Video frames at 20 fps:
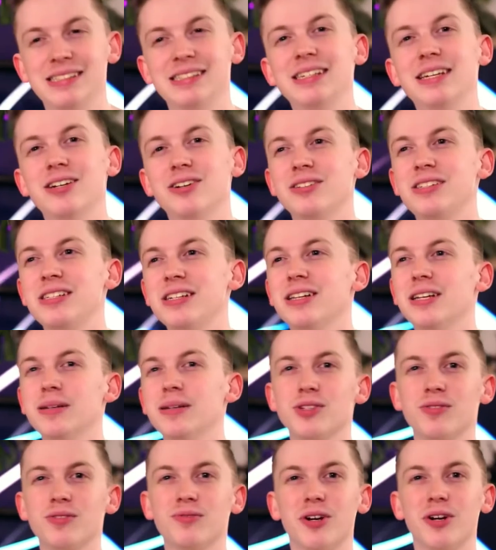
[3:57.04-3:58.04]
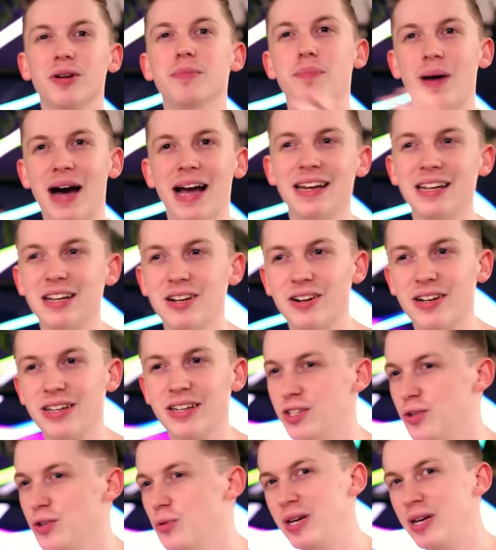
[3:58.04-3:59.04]
A to Z guarantee claims are very
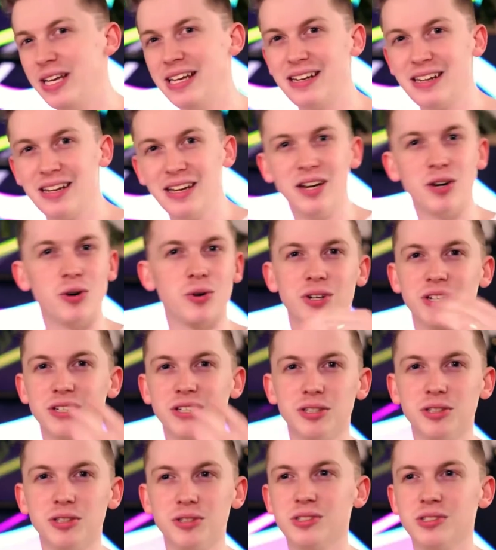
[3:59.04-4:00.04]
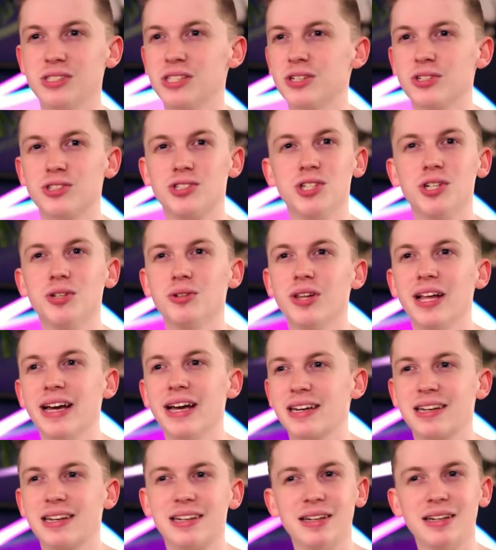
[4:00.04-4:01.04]
binary. You win or you lose. There's no
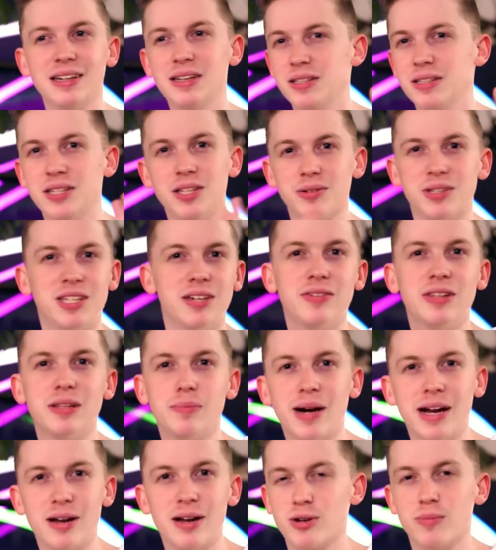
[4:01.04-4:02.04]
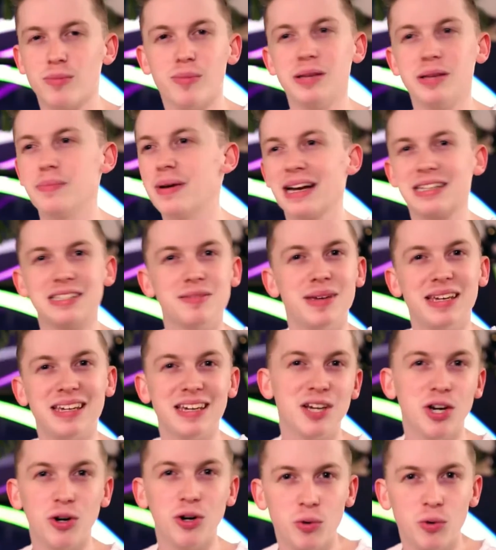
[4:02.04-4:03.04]
giving the buyer their money back to make it